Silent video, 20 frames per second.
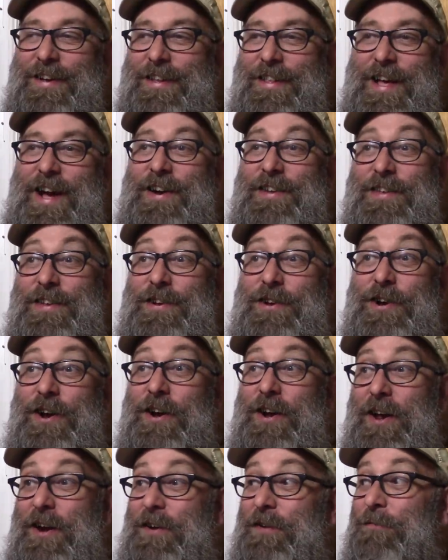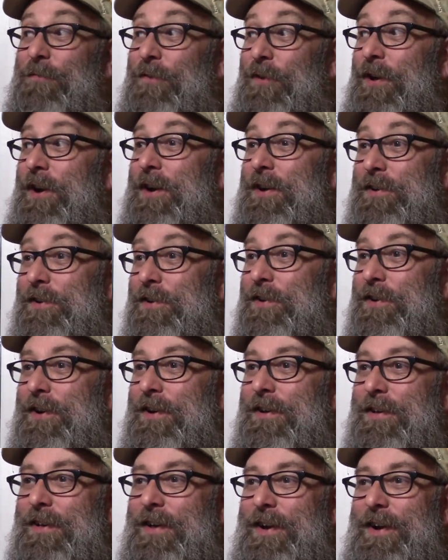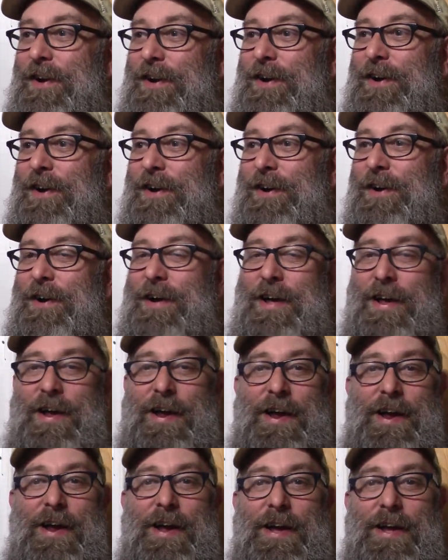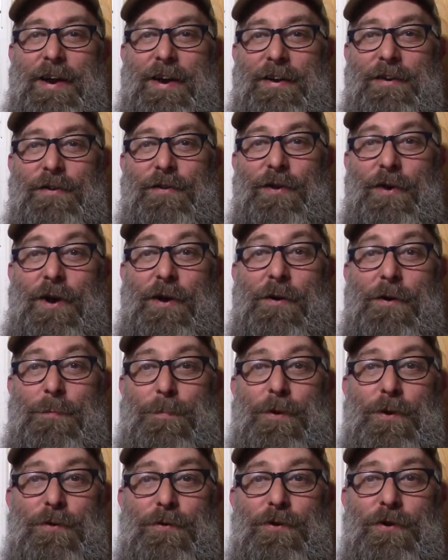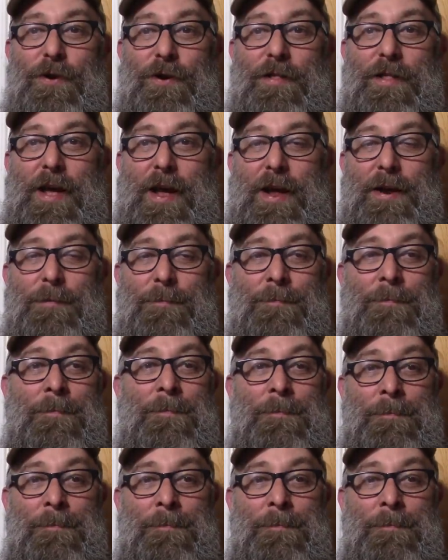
lots of chicken footage. Uh, and so I hope you enjoyed that.